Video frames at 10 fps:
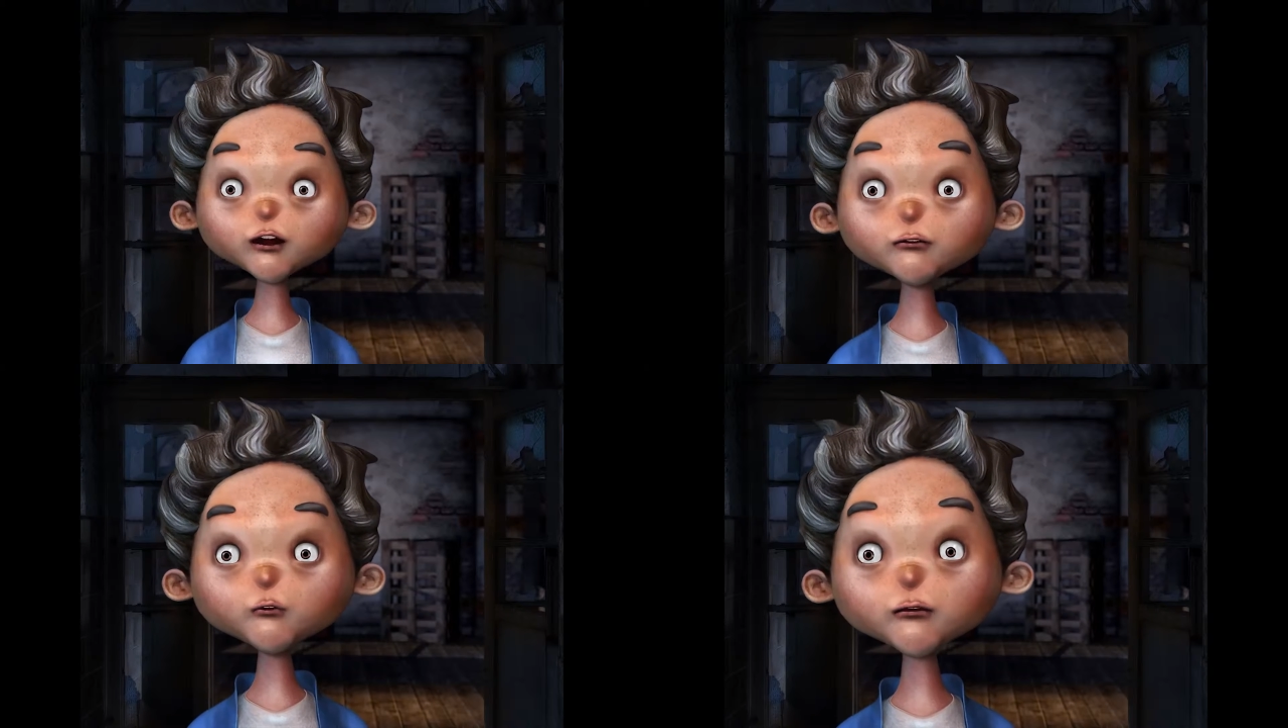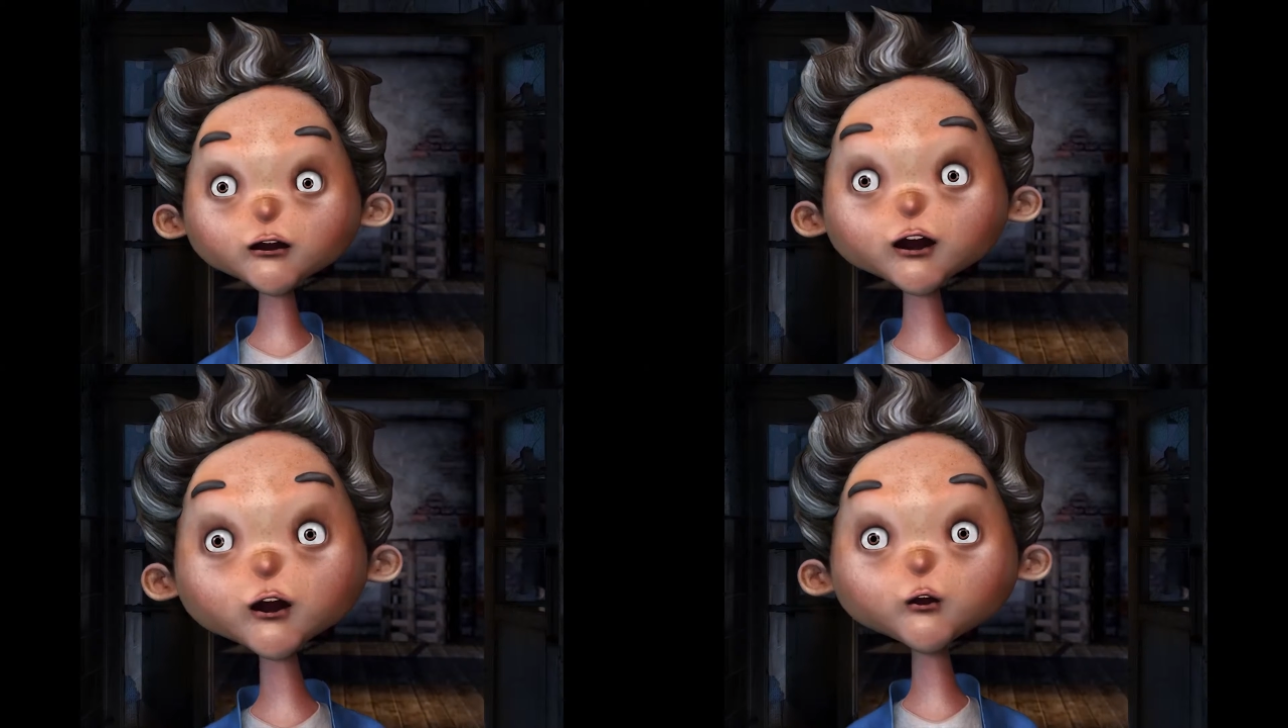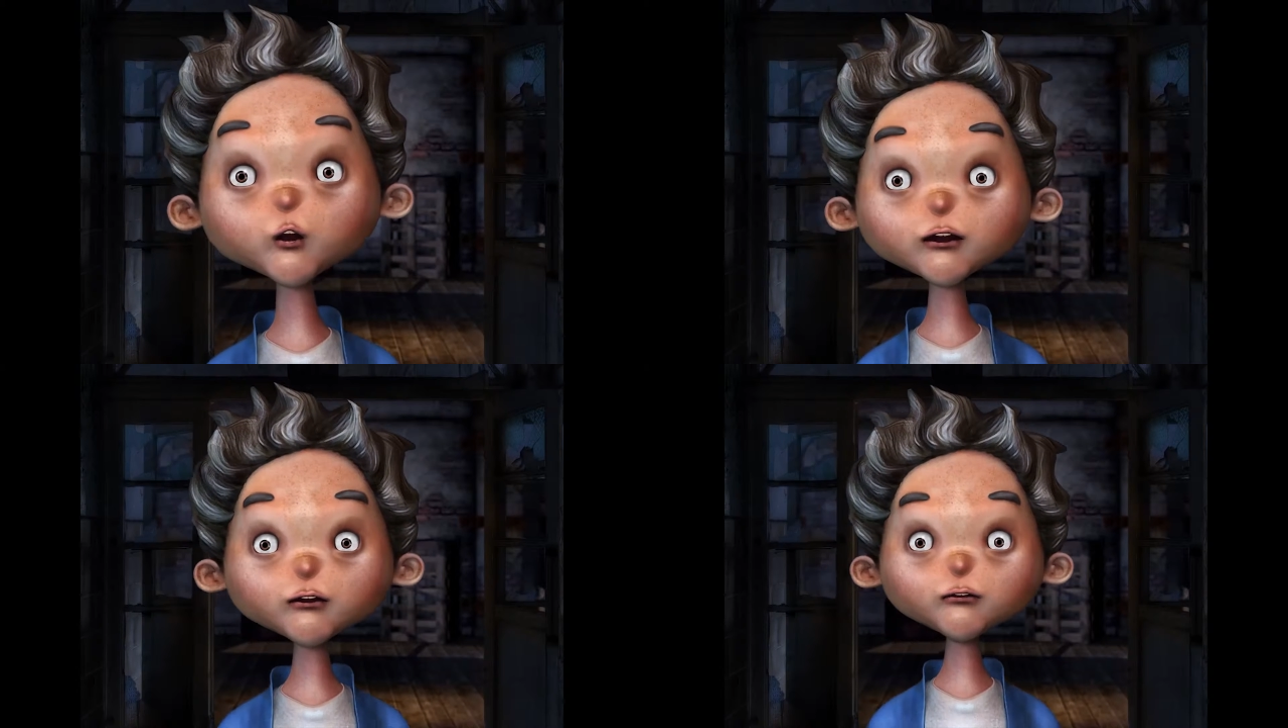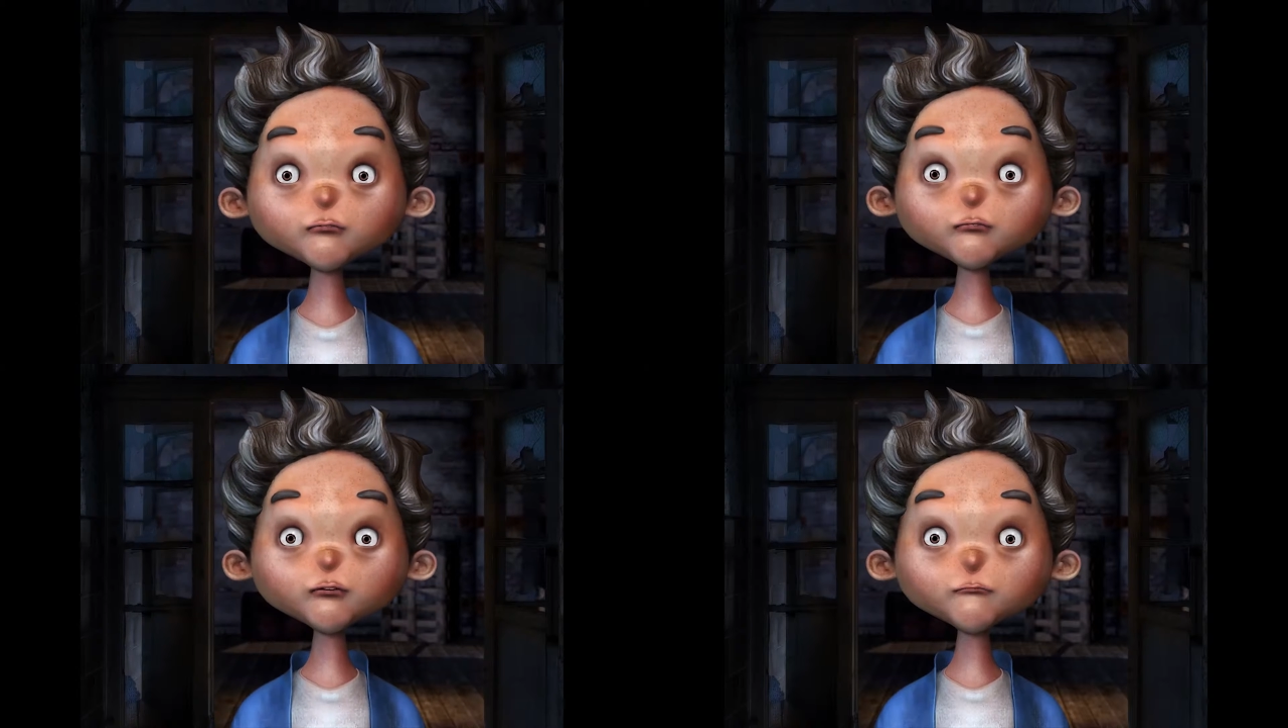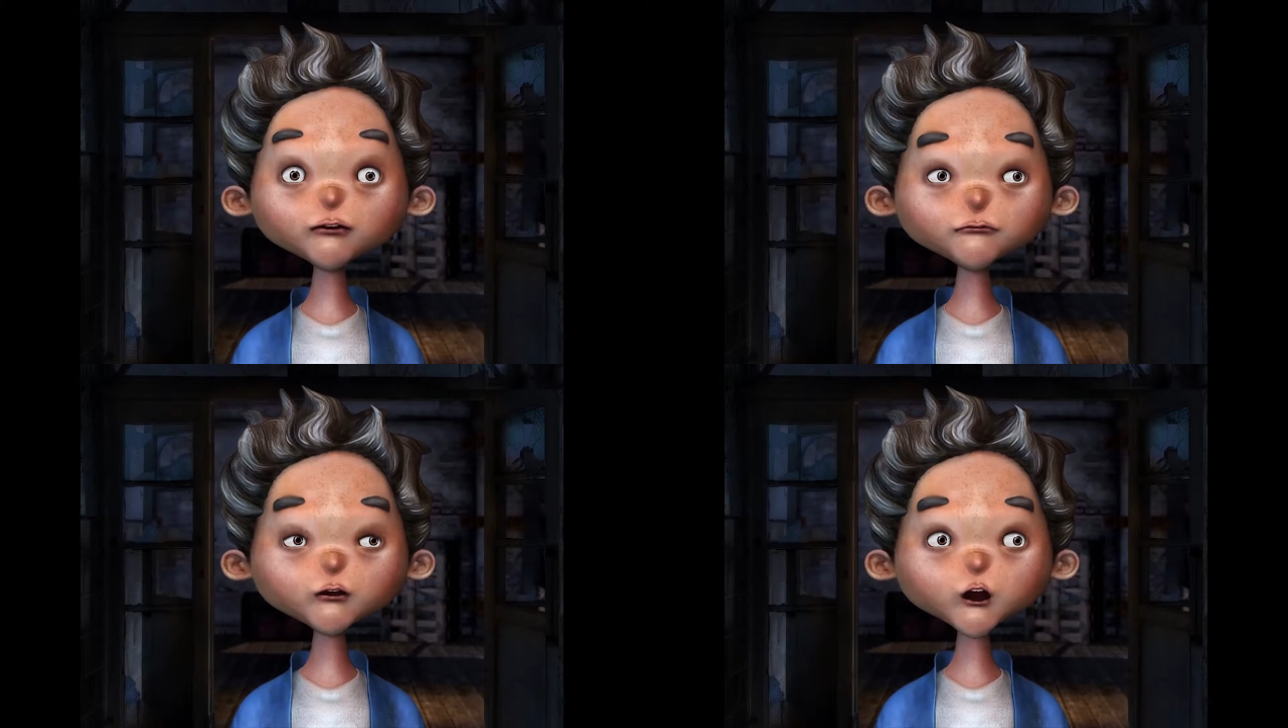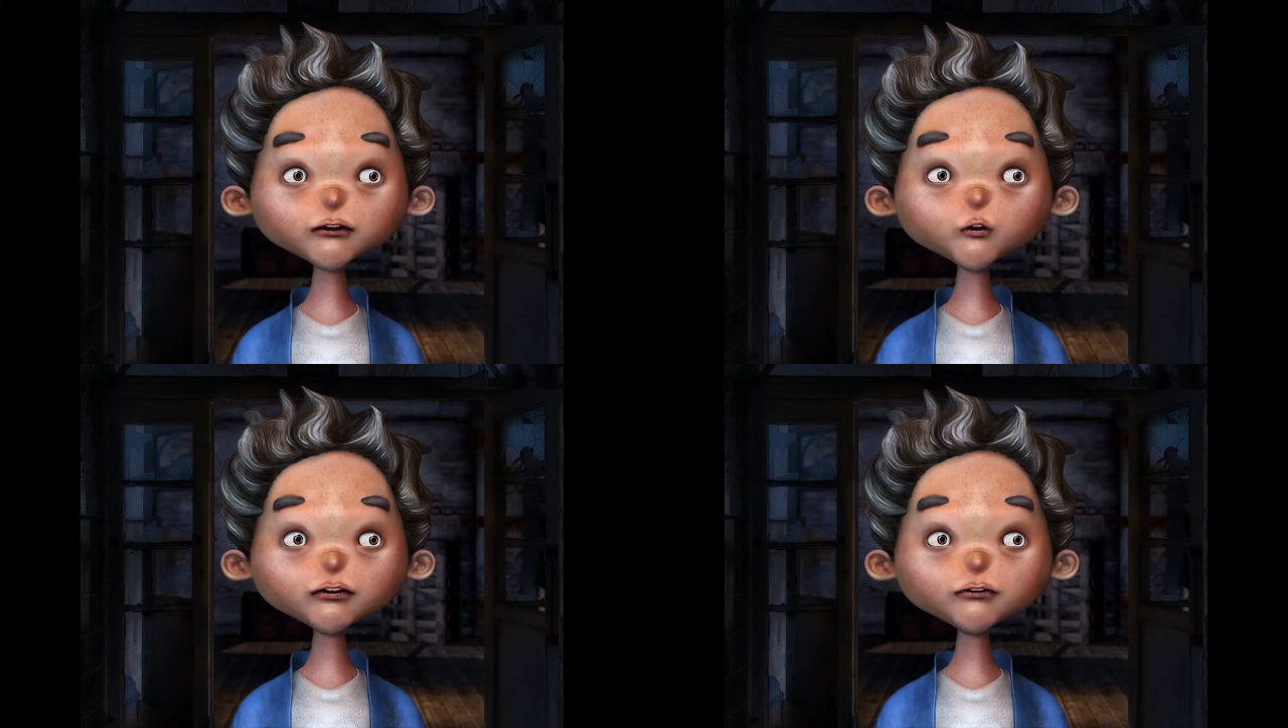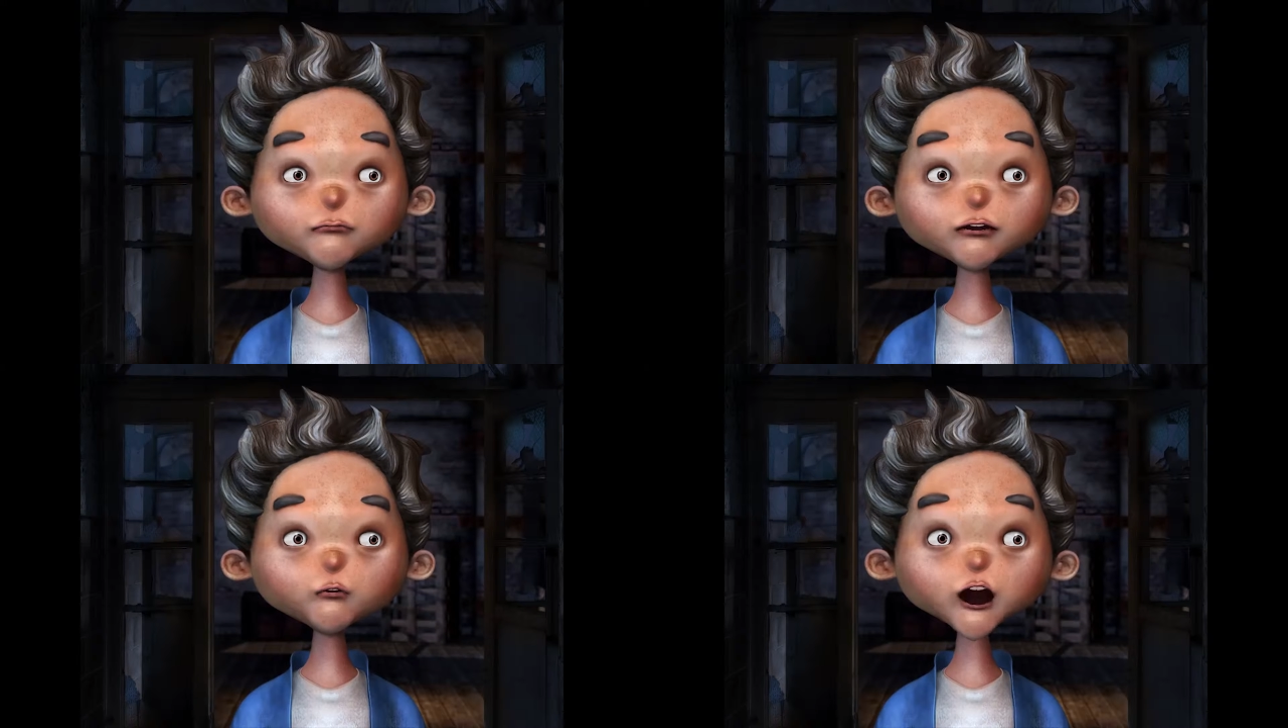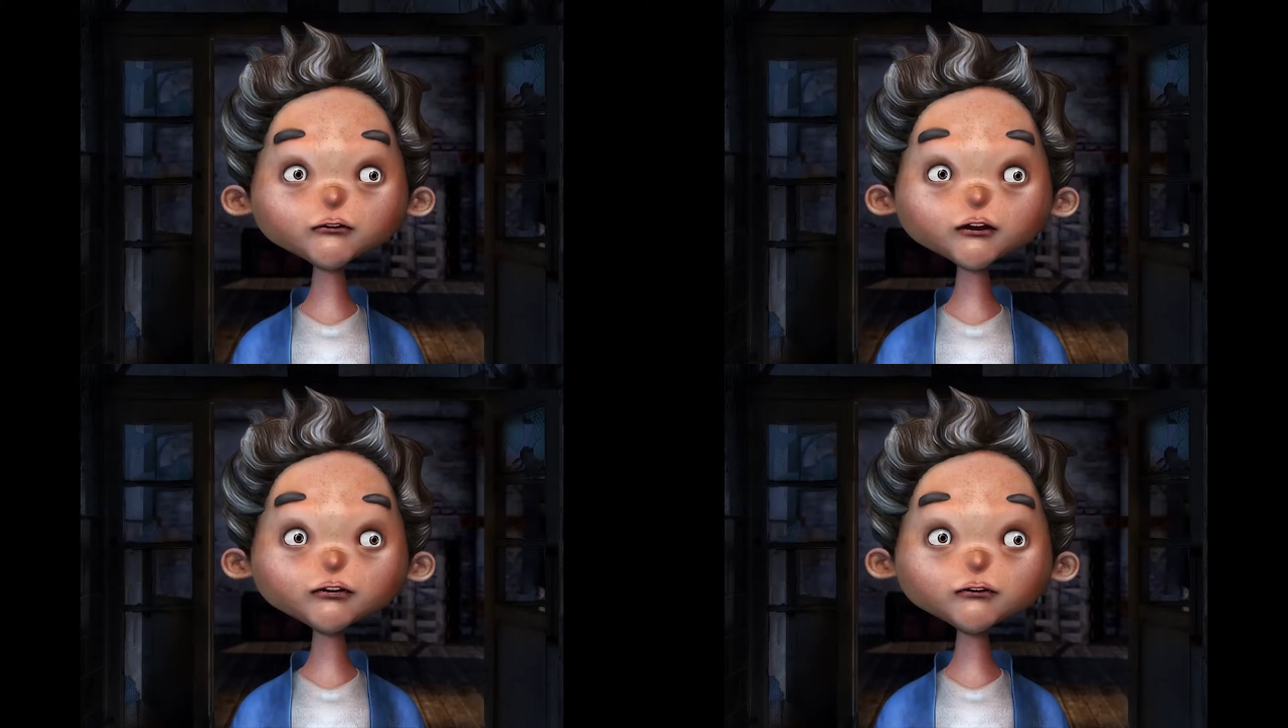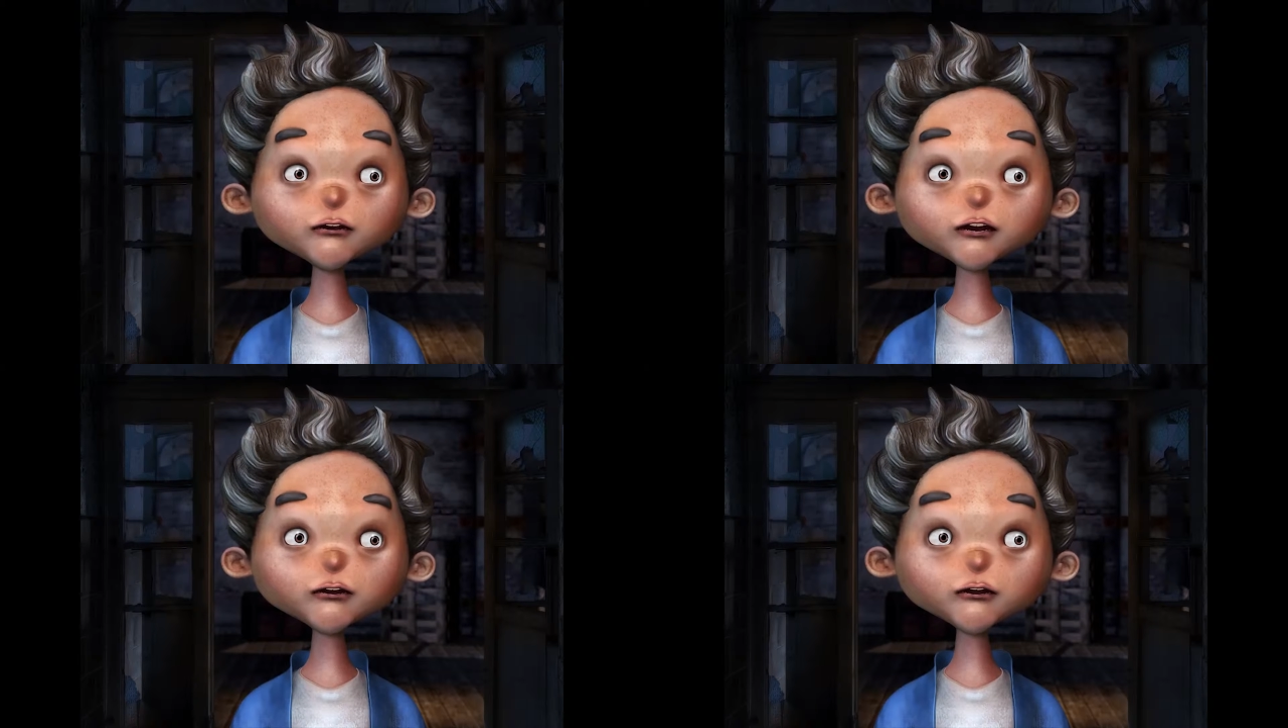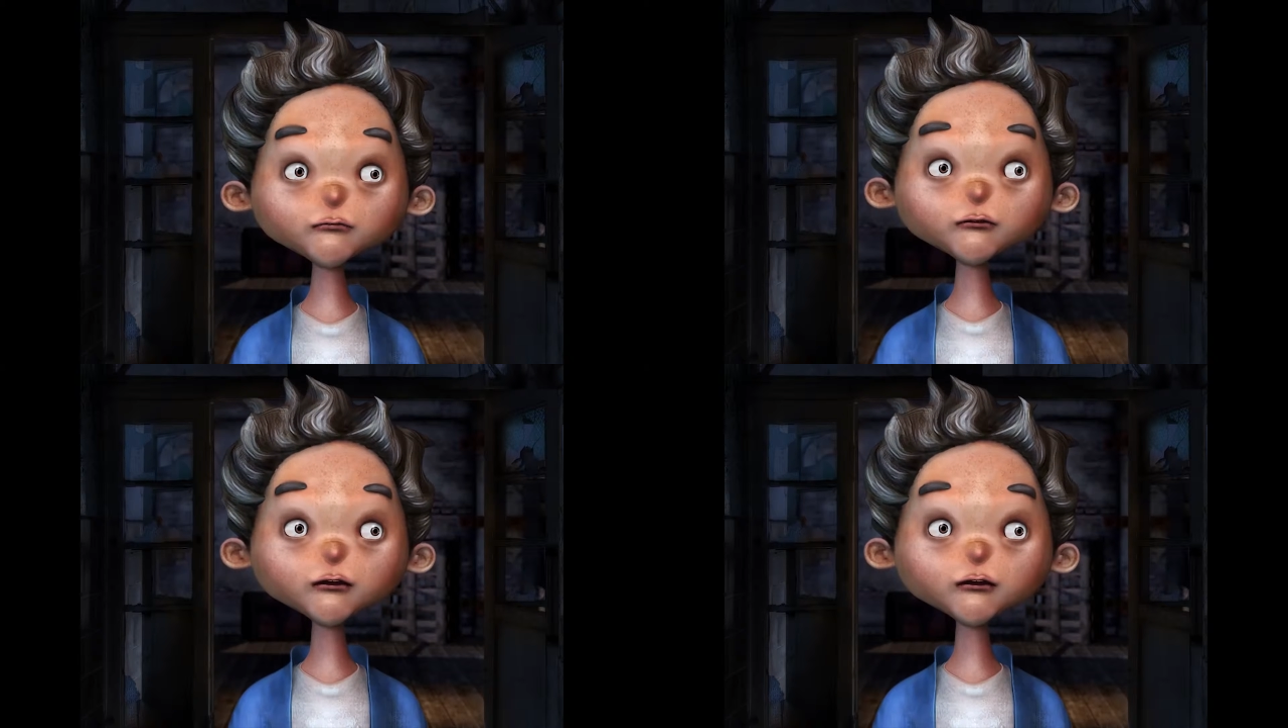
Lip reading: come to a dark cave, and at the entrance is a savage dog.